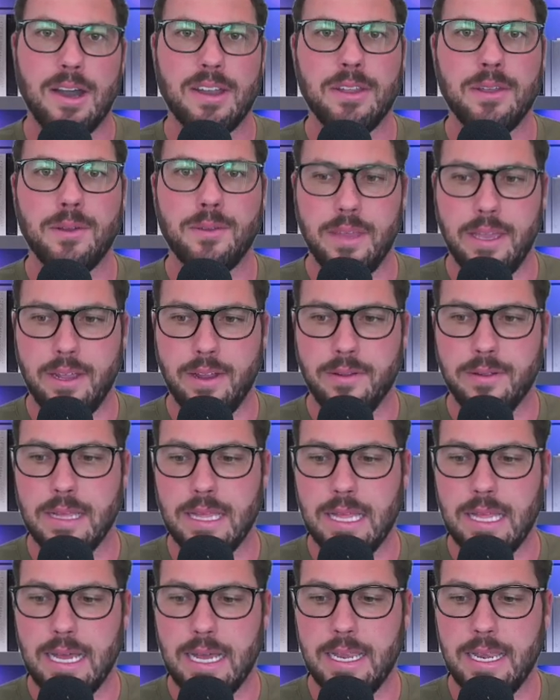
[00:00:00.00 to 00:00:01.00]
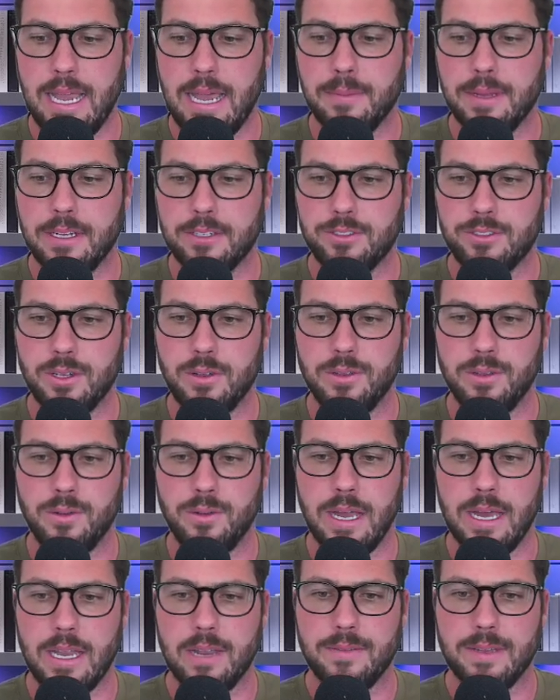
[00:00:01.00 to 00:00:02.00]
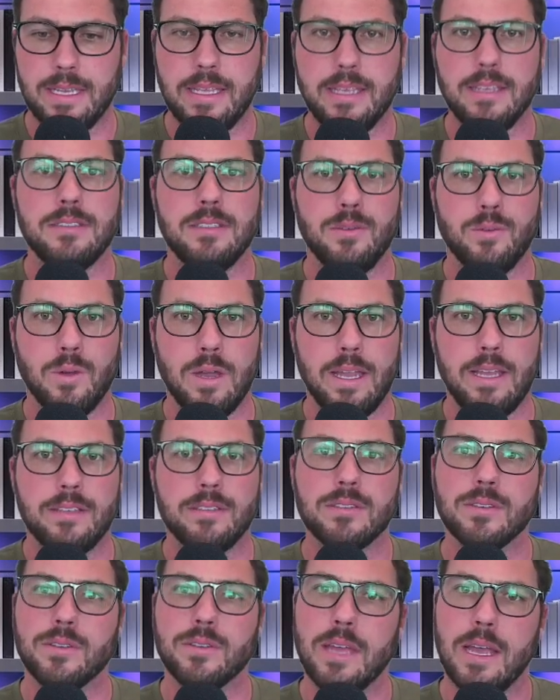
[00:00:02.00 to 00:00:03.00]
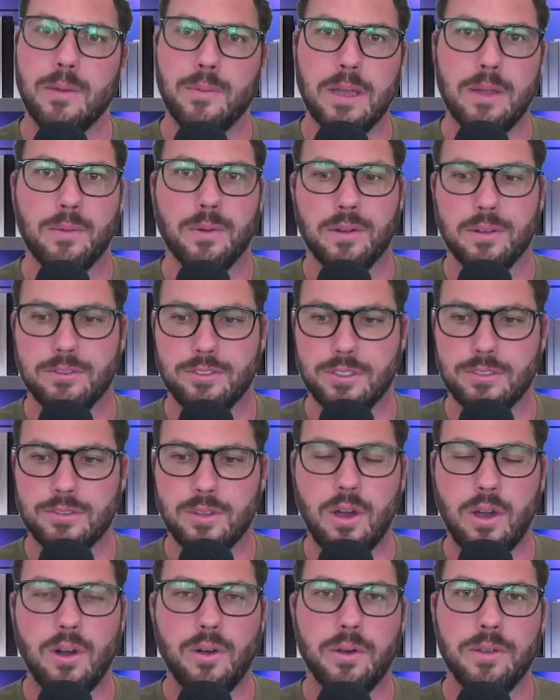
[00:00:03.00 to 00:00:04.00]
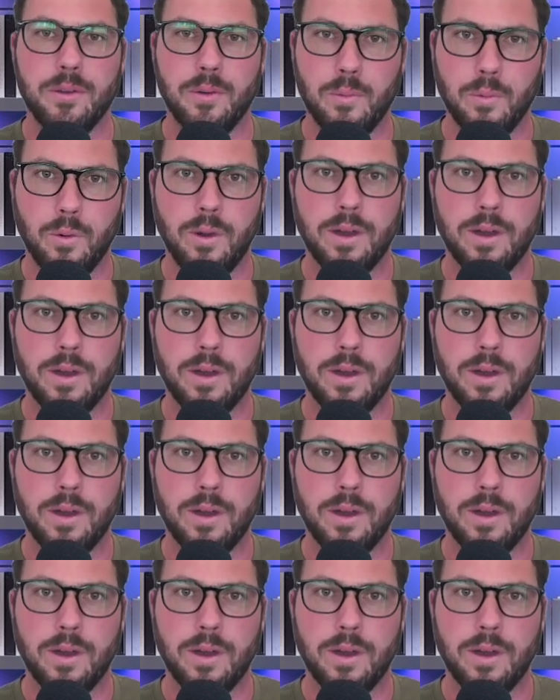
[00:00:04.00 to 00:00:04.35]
there, and I'm going to show you kind of an easy way. So that way we're just all into one